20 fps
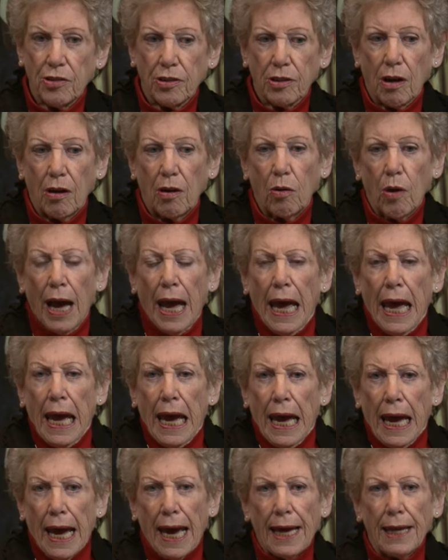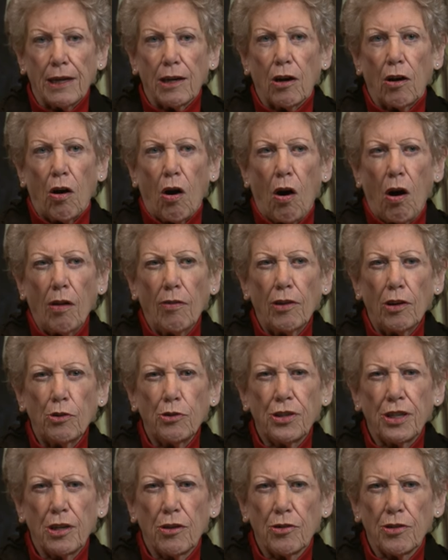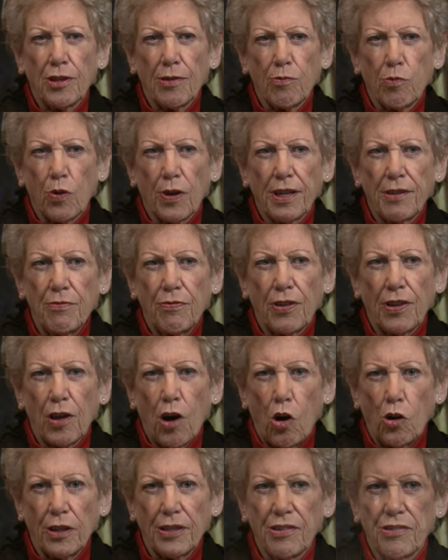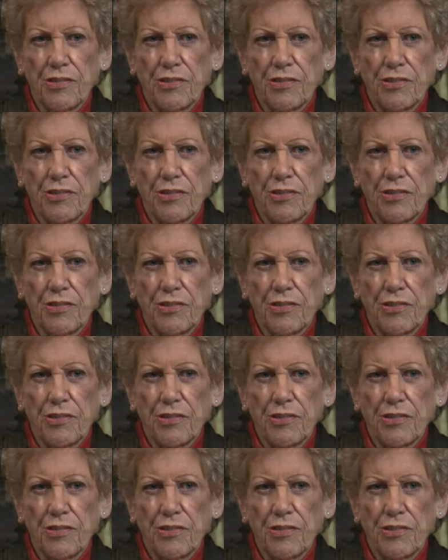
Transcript: So, and all those years of working for the Holy